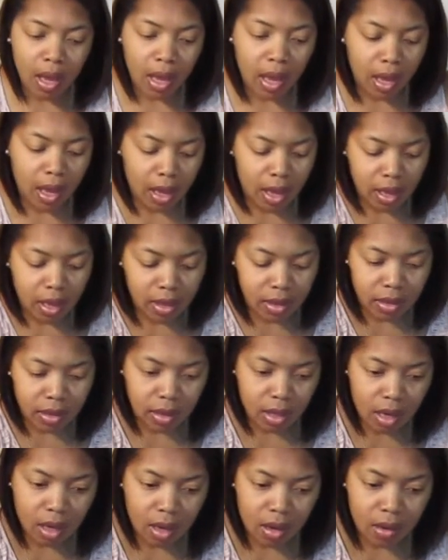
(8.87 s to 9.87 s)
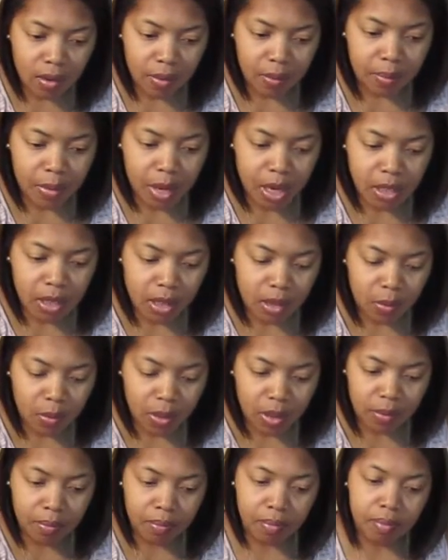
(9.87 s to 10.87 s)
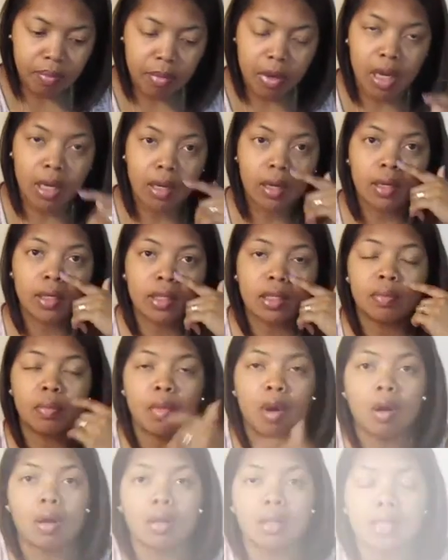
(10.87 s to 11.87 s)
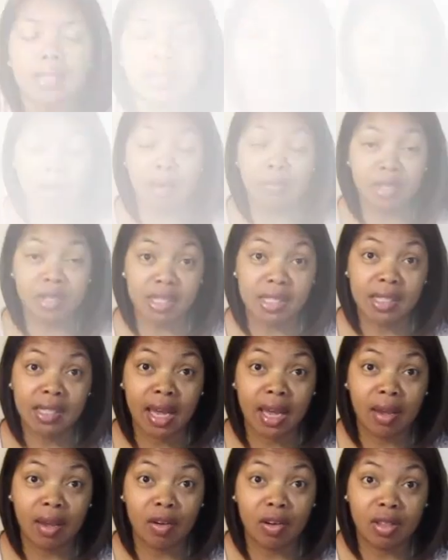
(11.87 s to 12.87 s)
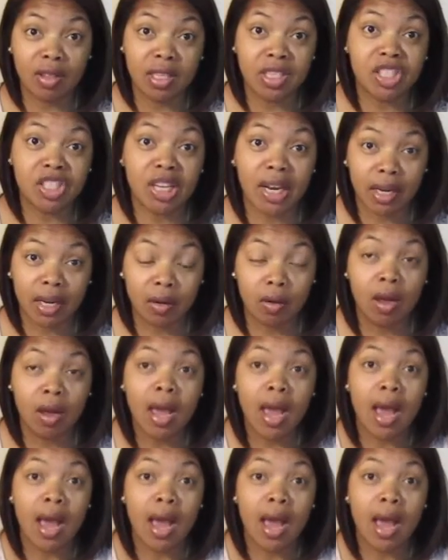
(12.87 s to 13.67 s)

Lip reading: and I just want to make a small I'm just saying on this channel,